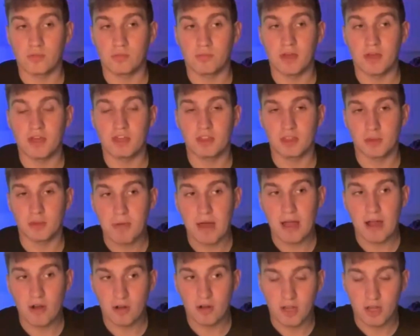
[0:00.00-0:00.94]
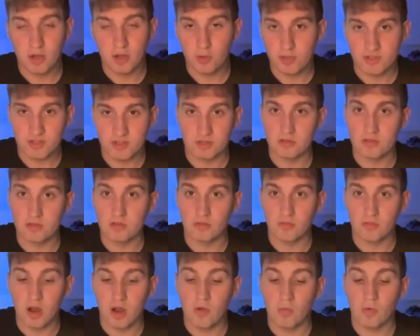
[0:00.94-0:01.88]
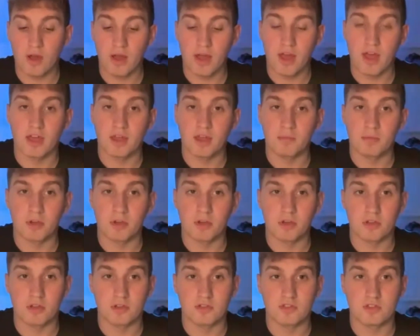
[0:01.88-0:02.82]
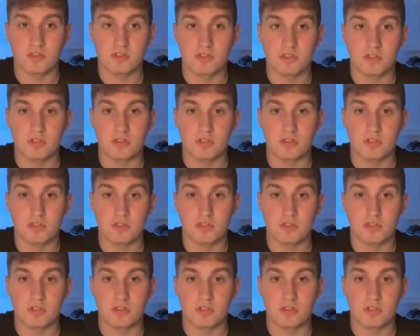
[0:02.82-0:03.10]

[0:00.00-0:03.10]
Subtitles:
making them parallel isn't the right way, because